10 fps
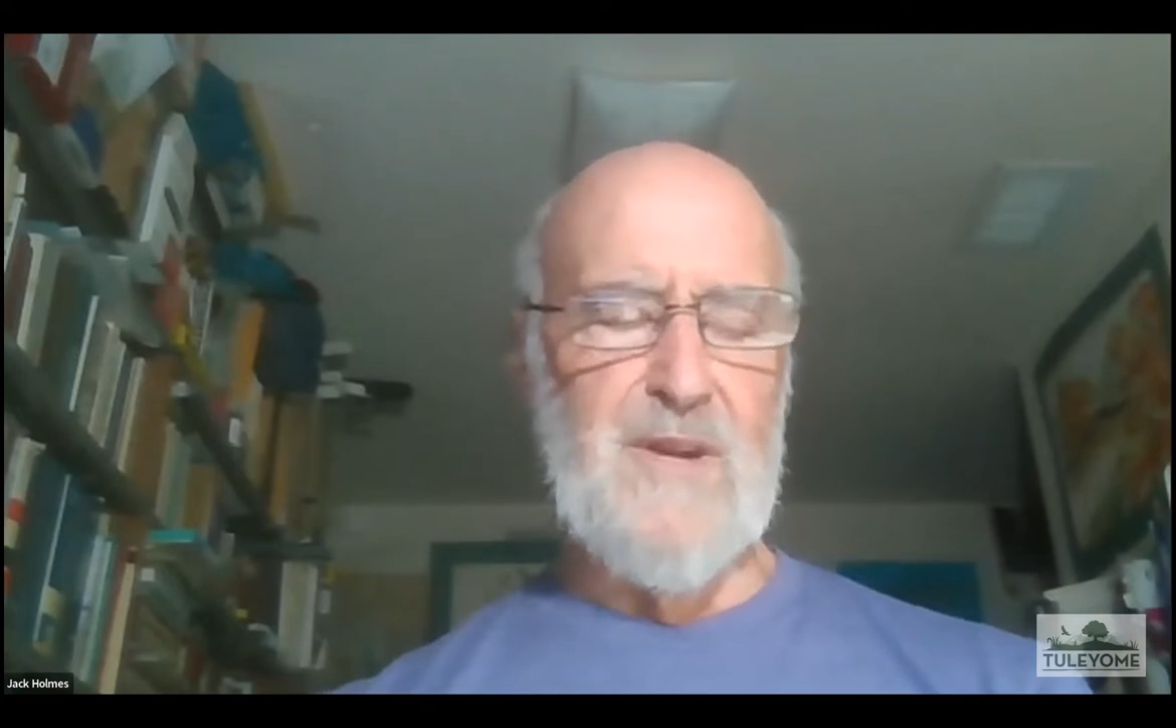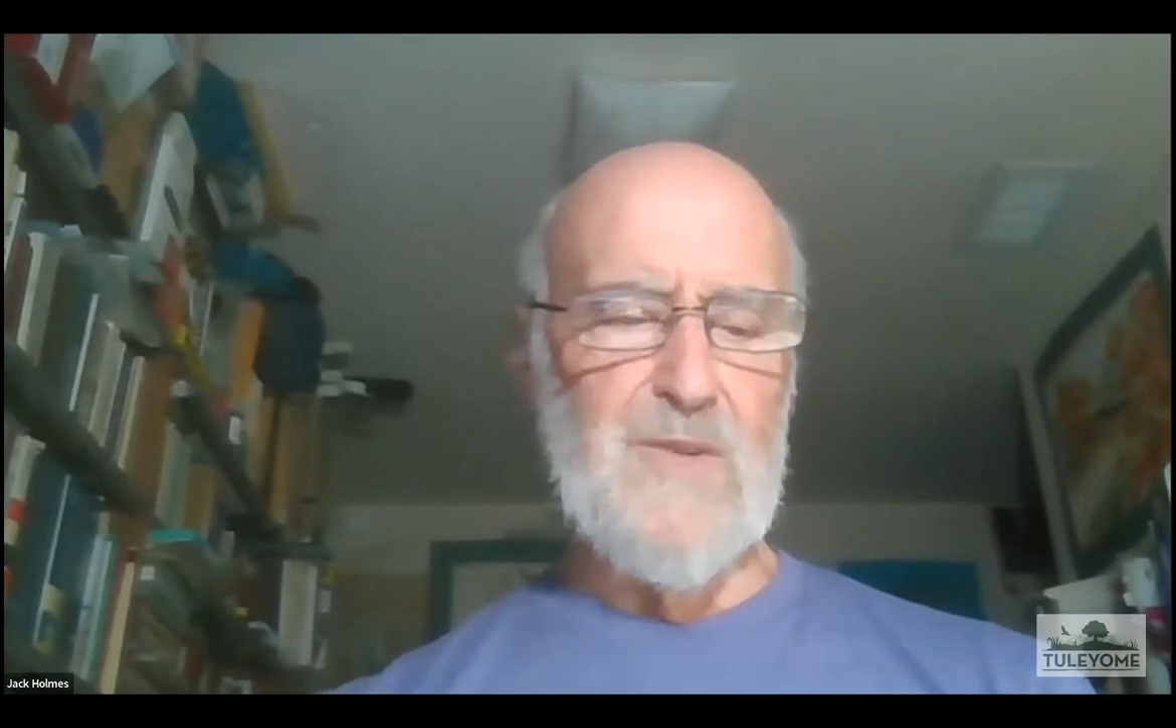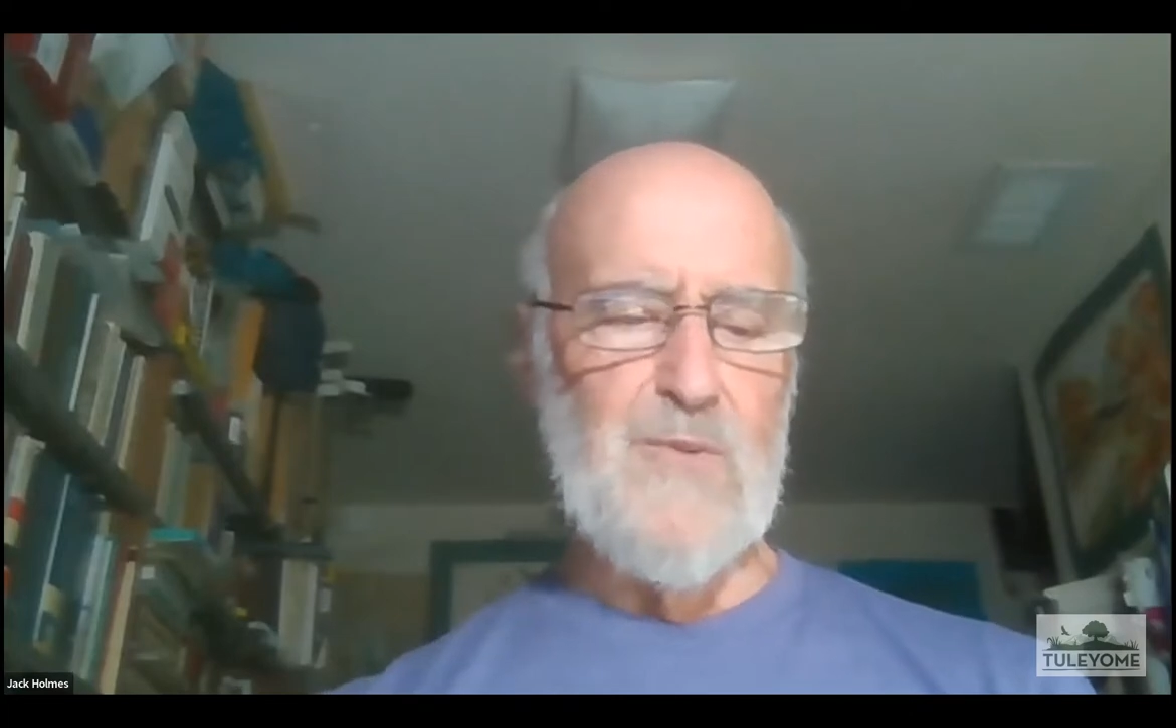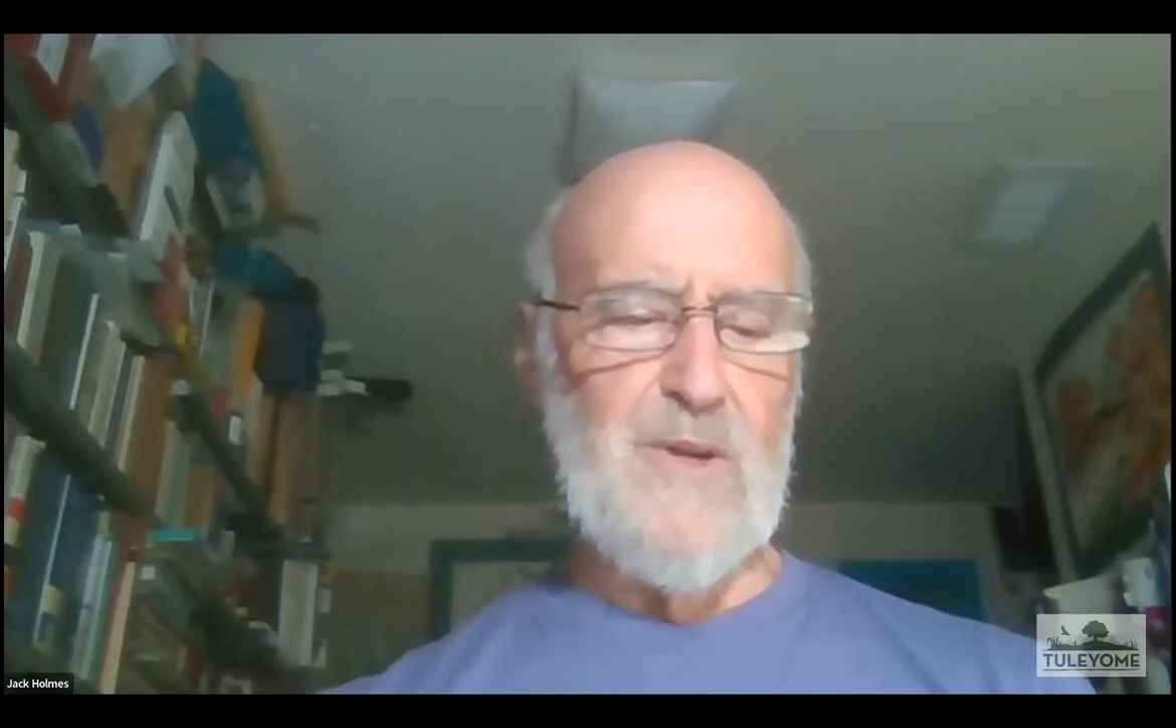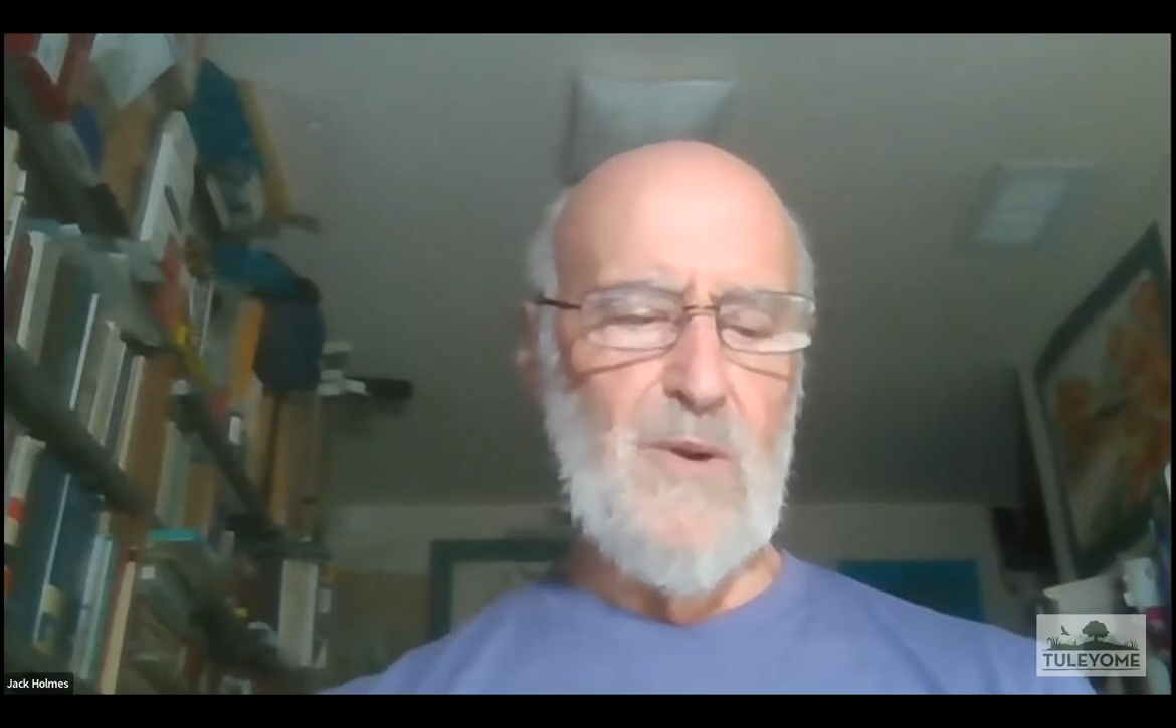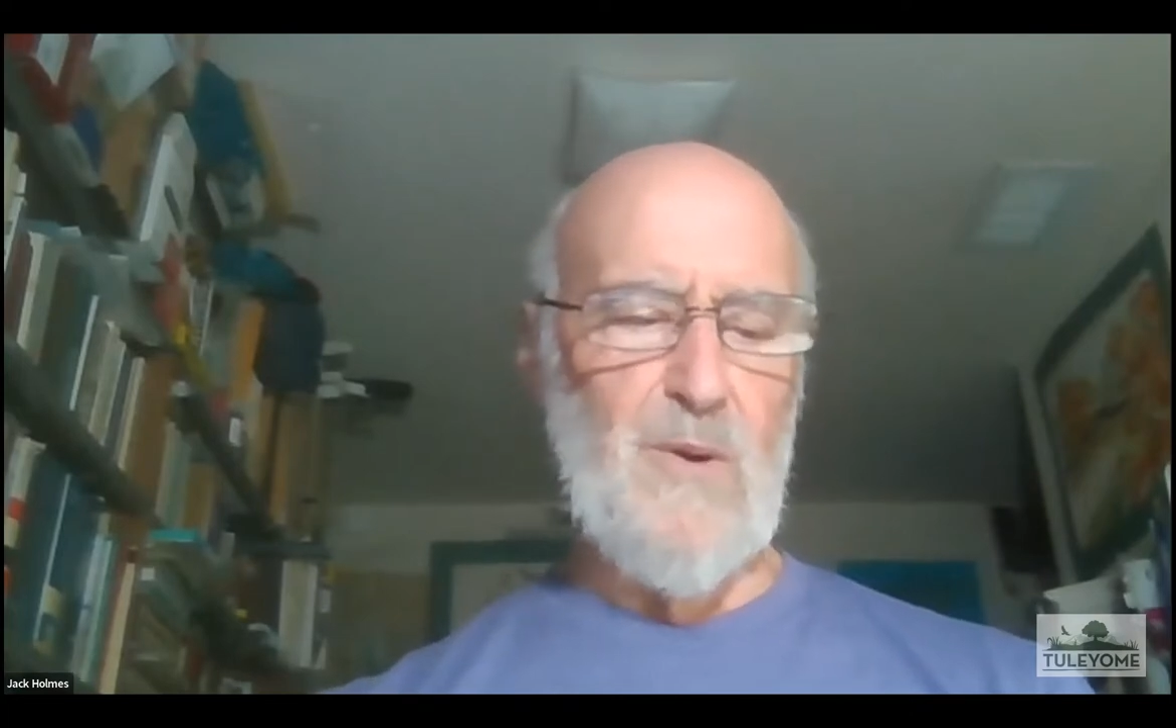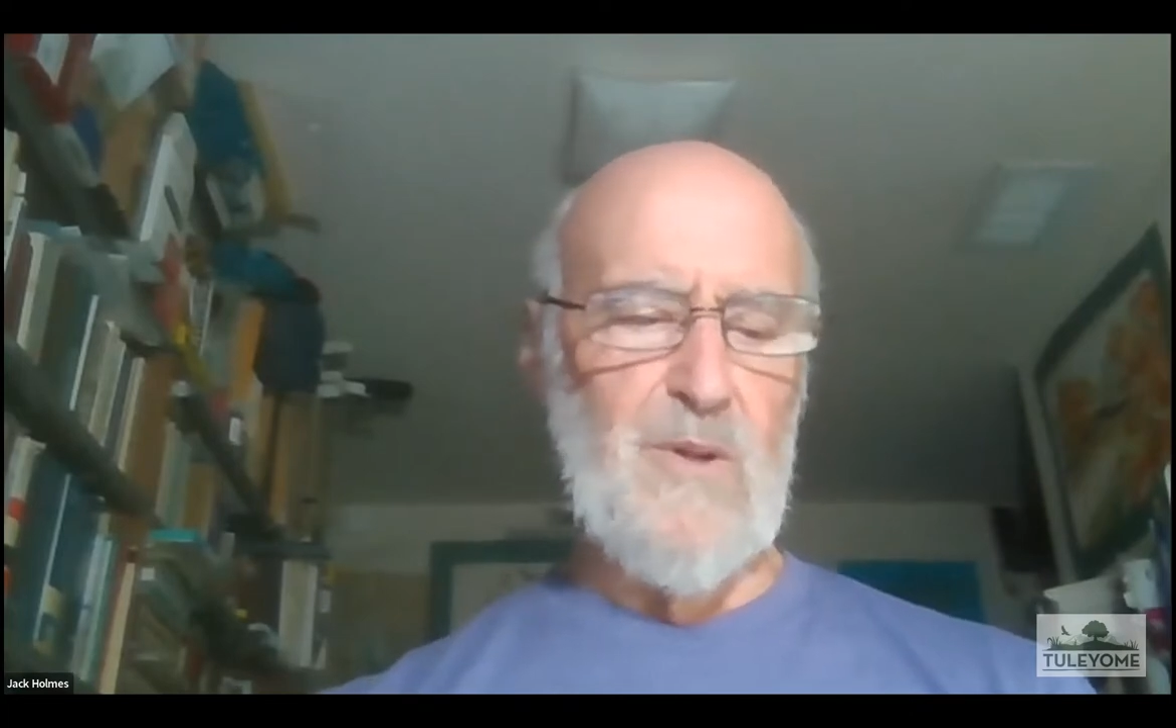as we go